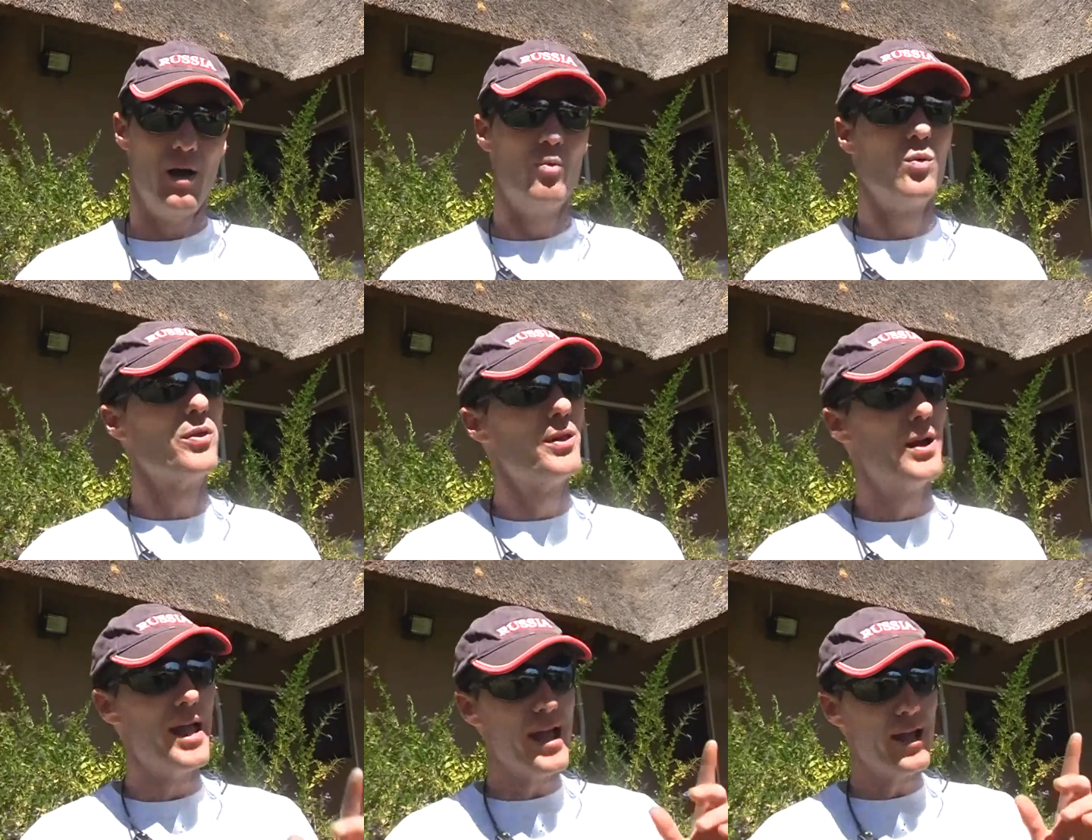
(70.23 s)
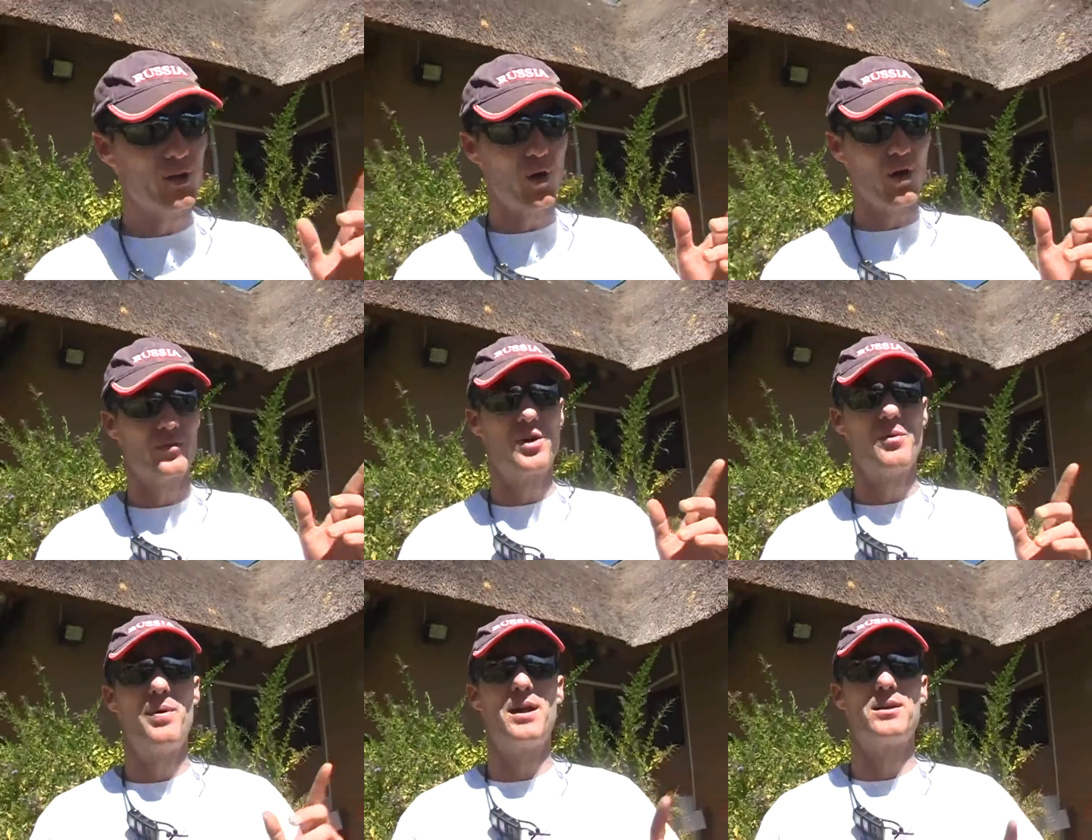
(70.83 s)
with the
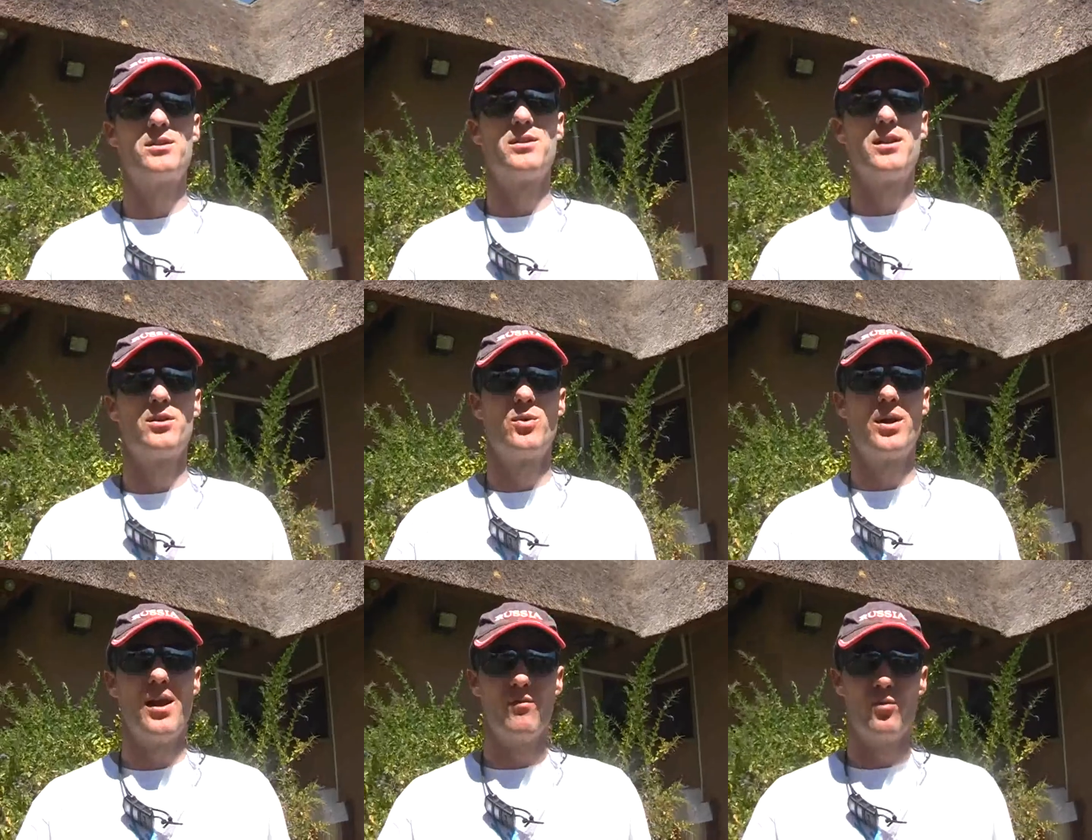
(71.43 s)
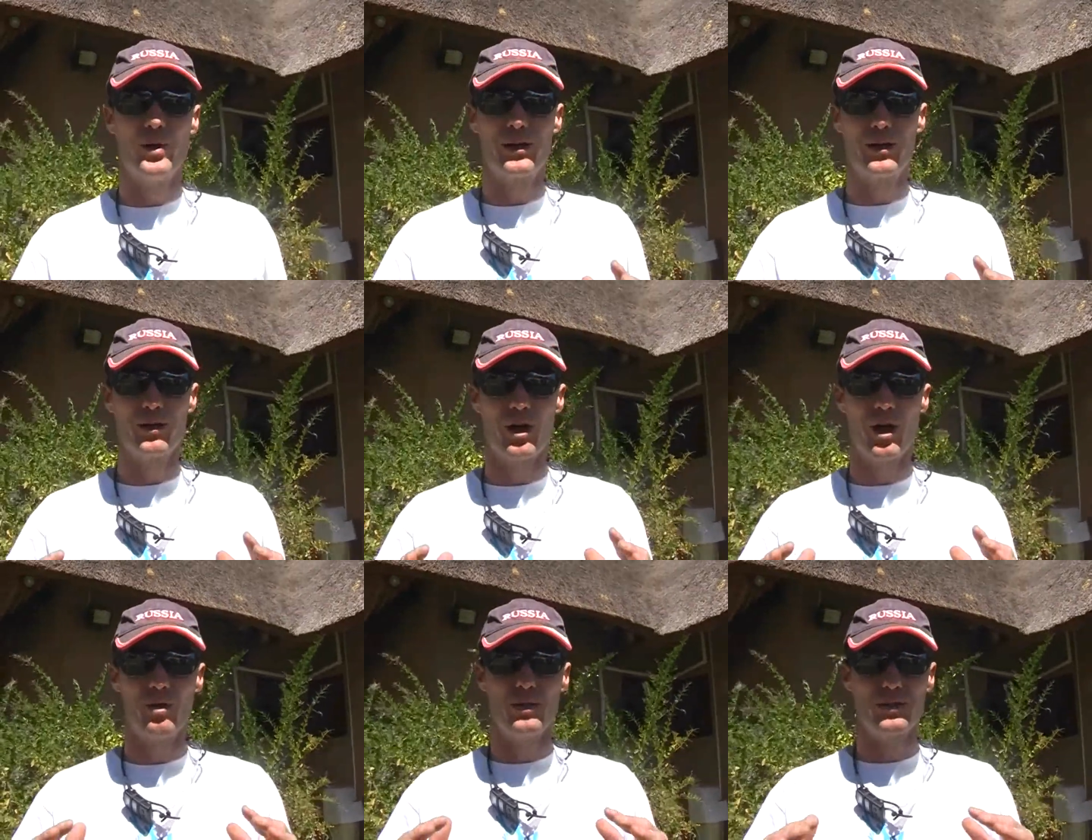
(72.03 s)
aircraft capacity that we have, we can
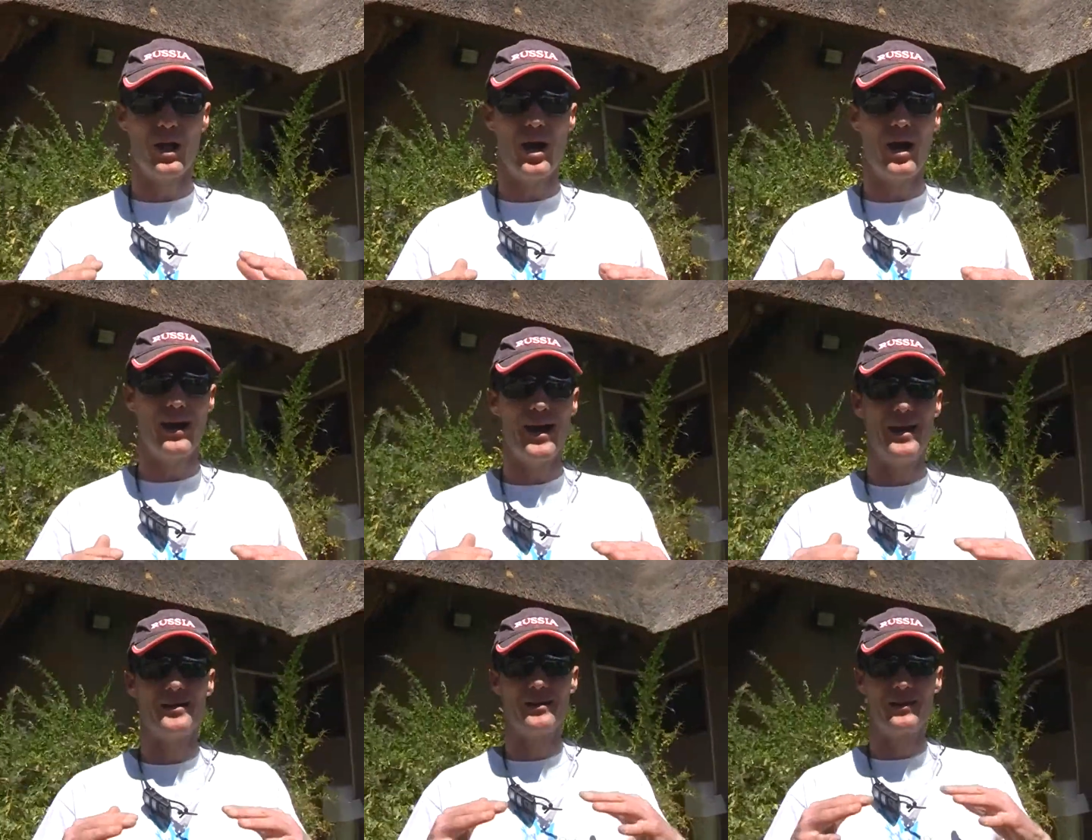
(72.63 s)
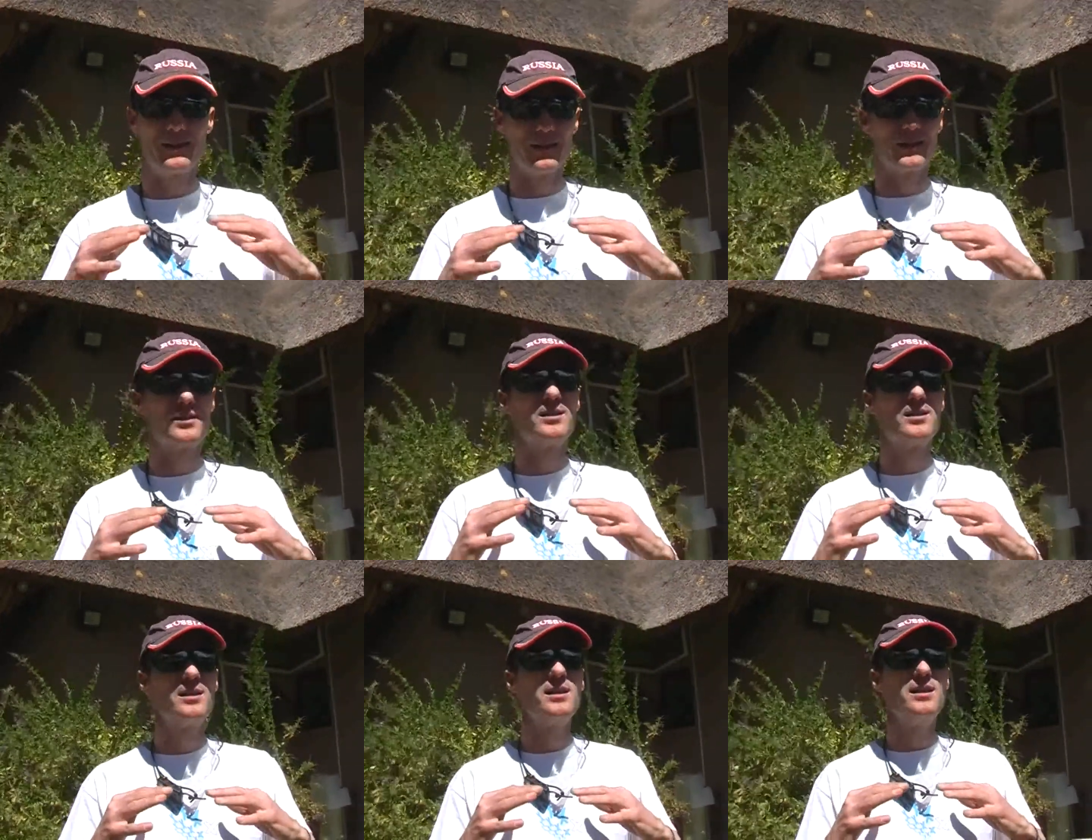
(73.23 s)
go as high as a
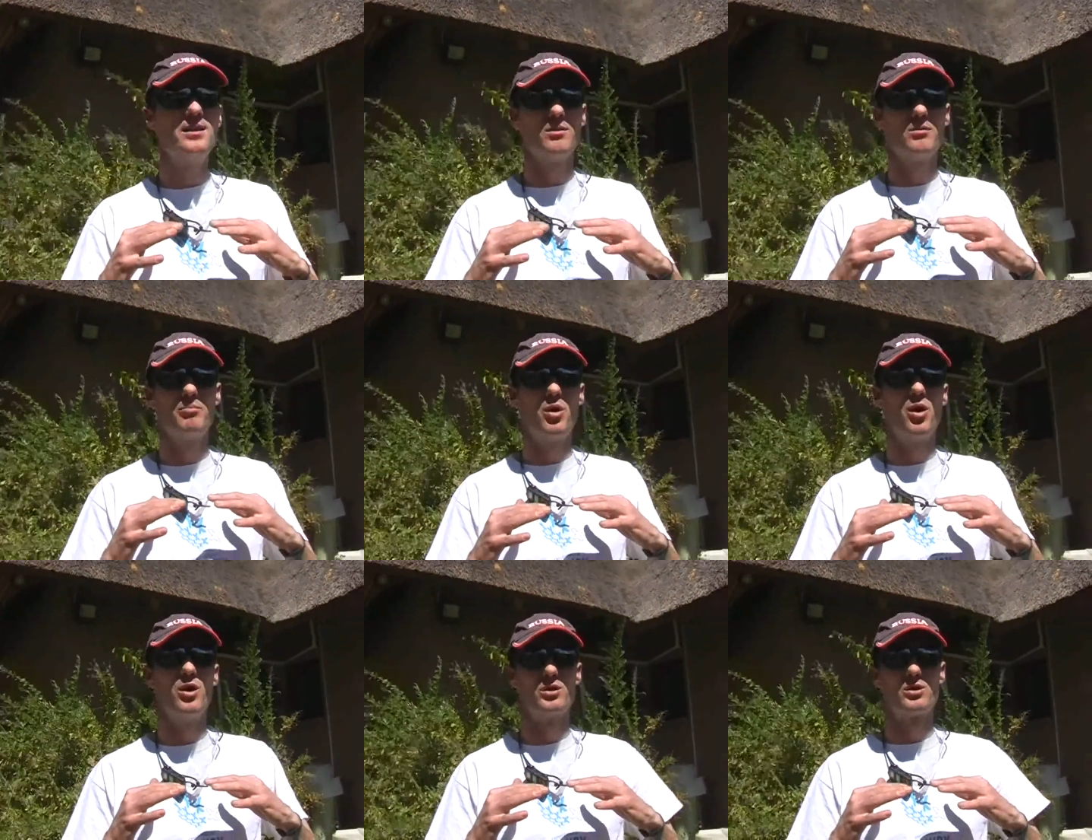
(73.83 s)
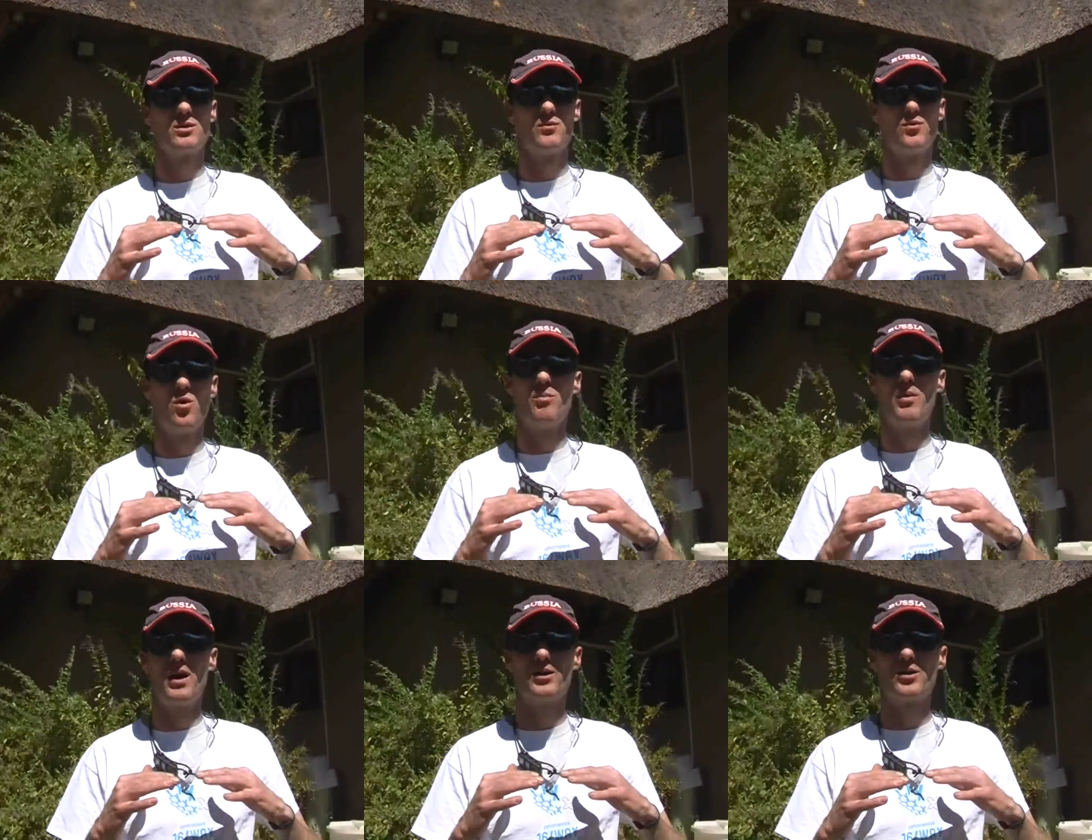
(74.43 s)
16-person
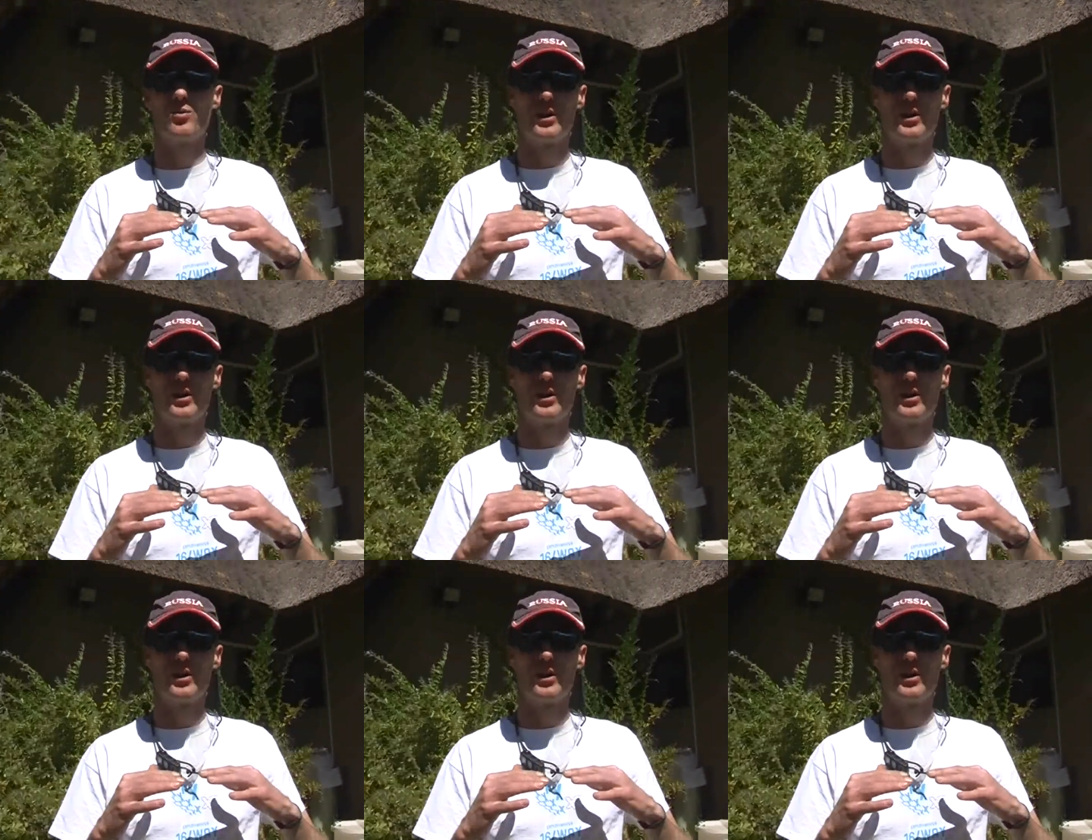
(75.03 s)
formation. We